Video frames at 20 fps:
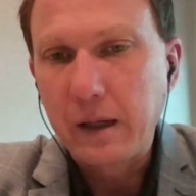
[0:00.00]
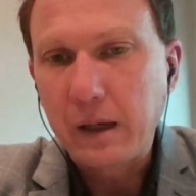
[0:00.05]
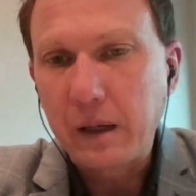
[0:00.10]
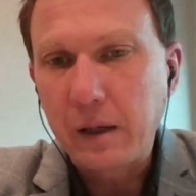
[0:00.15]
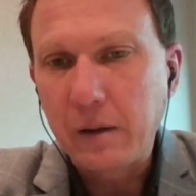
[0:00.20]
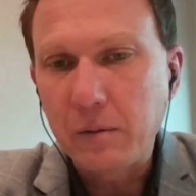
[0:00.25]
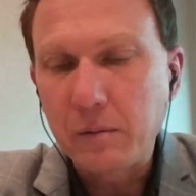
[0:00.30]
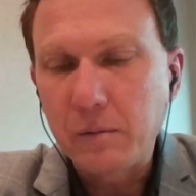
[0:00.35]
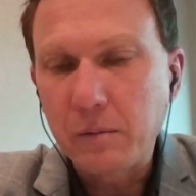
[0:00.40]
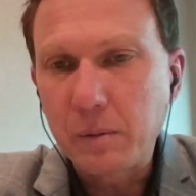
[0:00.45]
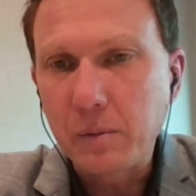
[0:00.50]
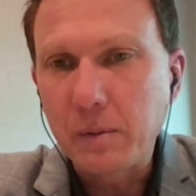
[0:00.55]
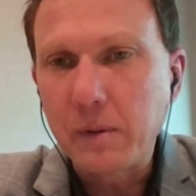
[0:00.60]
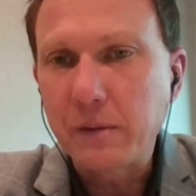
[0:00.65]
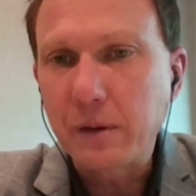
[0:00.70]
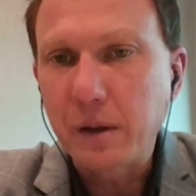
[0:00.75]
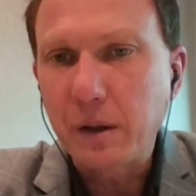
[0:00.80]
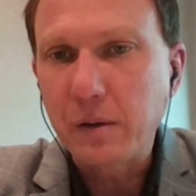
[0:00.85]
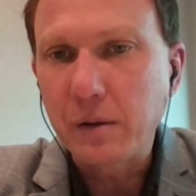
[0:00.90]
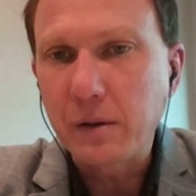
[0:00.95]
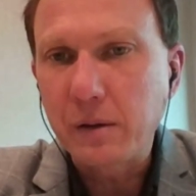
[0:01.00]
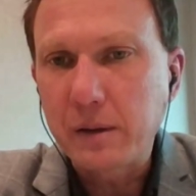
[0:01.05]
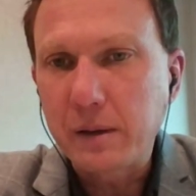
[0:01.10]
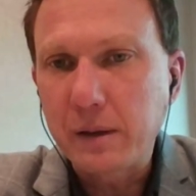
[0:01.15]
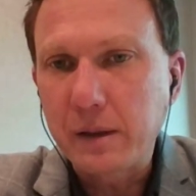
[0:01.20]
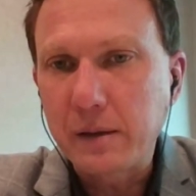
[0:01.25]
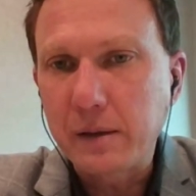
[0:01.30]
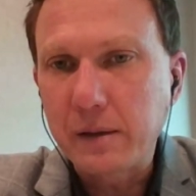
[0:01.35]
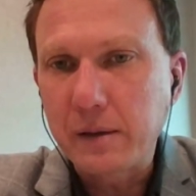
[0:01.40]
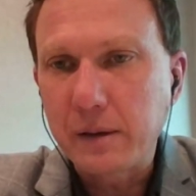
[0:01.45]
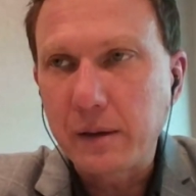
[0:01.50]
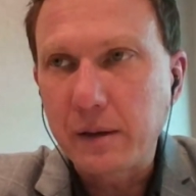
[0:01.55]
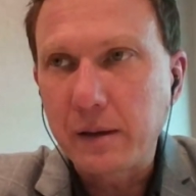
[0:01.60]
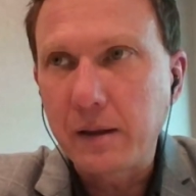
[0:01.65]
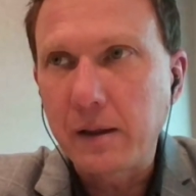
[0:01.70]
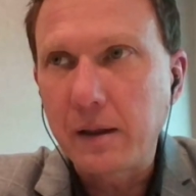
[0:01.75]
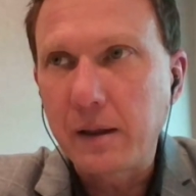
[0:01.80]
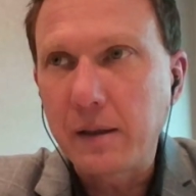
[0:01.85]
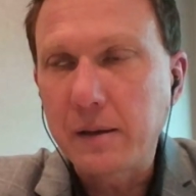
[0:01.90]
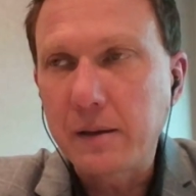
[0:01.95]
And what we've noticed is that
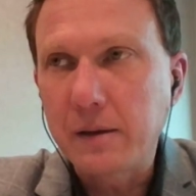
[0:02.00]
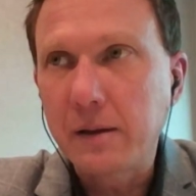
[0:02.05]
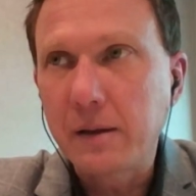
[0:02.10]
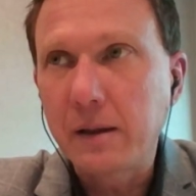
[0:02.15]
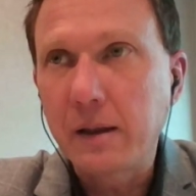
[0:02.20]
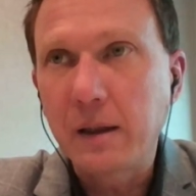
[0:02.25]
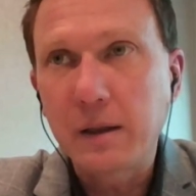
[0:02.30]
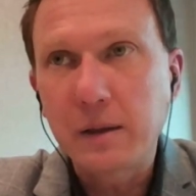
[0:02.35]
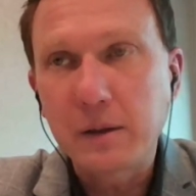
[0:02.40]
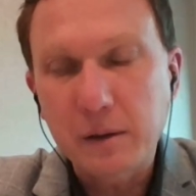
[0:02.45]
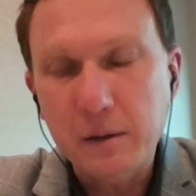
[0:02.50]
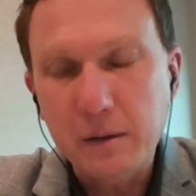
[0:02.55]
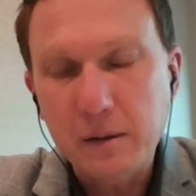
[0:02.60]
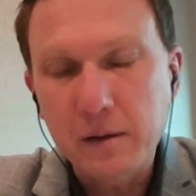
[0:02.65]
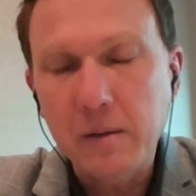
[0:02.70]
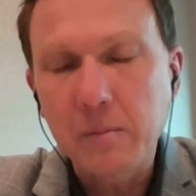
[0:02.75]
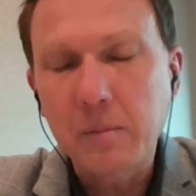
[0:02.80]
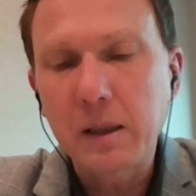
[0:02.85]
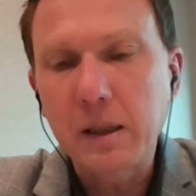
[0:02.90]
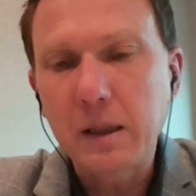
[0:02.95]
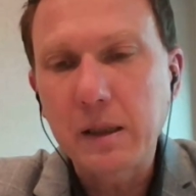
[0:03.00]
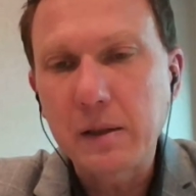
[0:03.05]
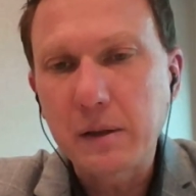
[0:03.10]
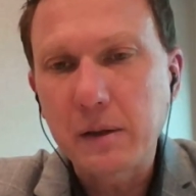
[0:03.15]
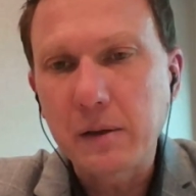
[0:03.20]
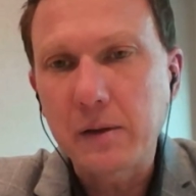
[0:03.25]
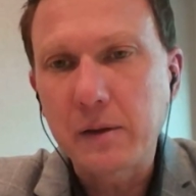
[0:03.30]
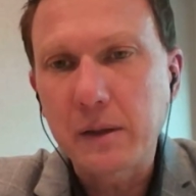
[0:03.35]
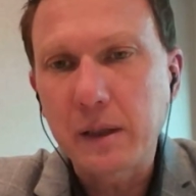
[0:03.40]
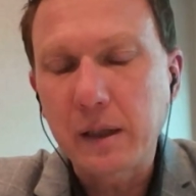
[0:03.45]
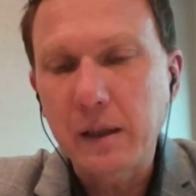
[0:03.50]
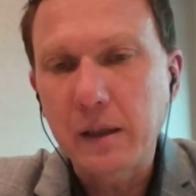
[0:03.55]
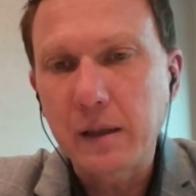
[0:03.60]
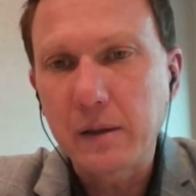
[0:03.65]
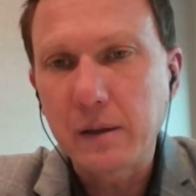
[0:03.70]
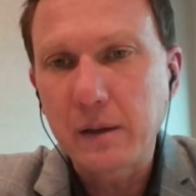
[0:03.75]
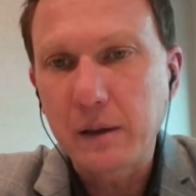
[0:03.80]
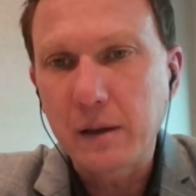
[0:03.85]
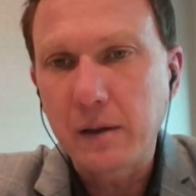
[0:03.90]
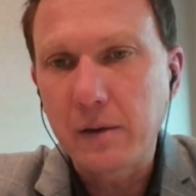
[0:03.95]
it just dipping into the
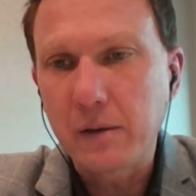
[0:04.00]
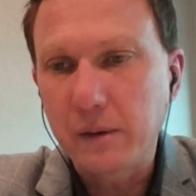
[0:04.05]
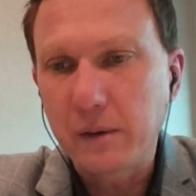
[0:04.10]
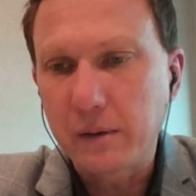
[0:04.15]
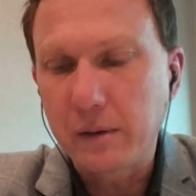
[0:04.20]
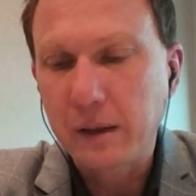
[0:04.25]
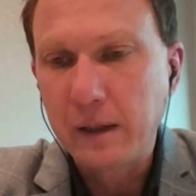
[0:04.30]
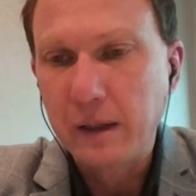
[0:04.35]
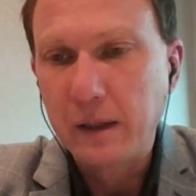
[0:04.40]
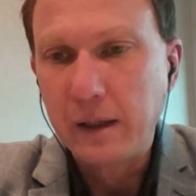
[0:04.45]
second year that